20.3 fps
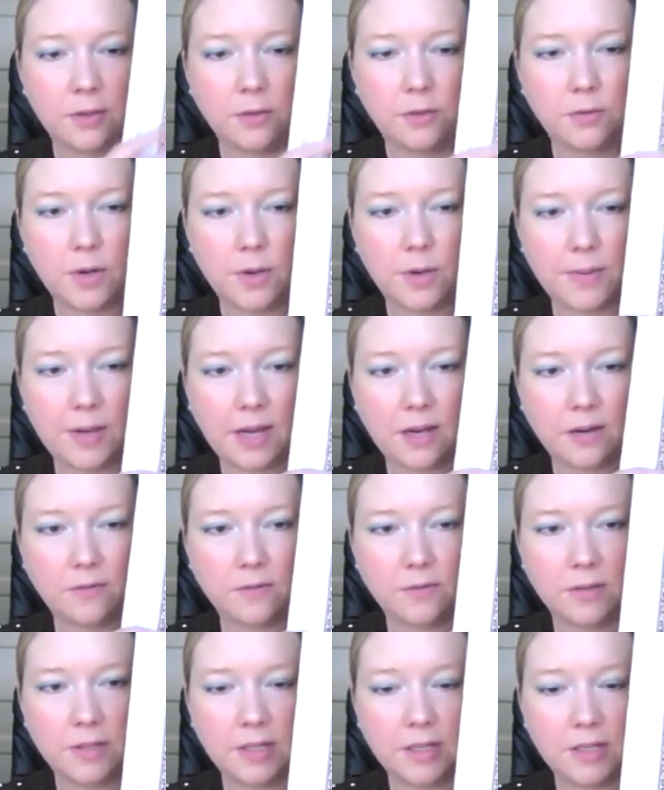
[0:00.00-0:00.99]
the thread pack
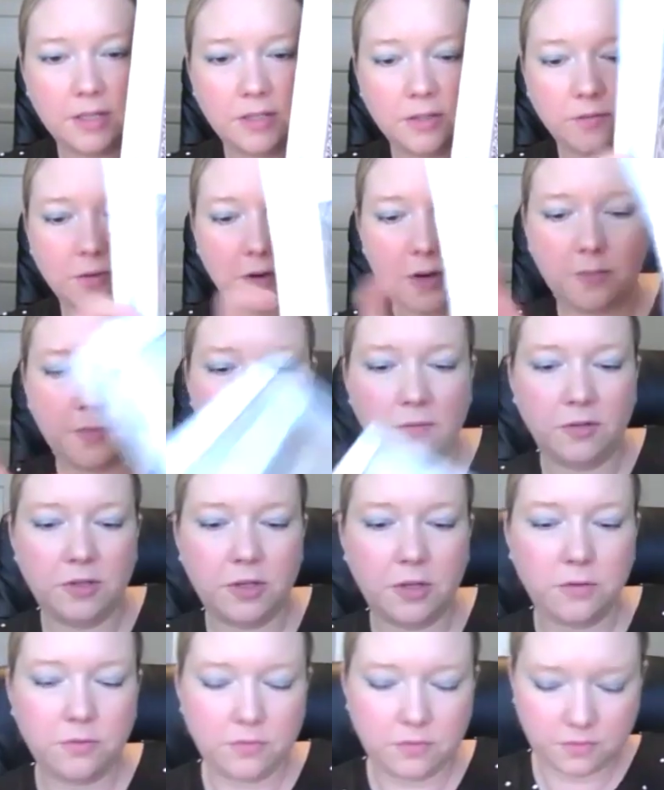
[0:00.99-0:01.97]
for this from
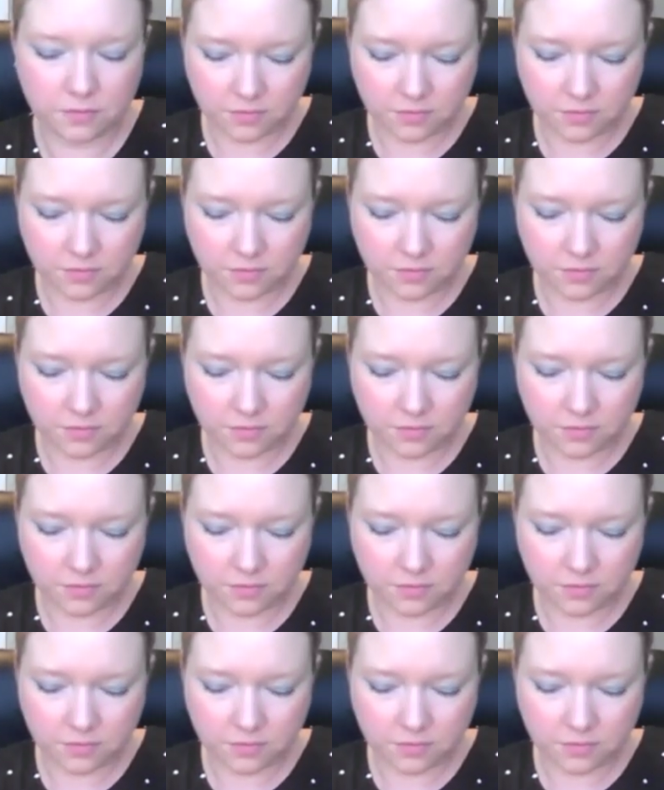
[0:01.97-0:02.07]
Evertote.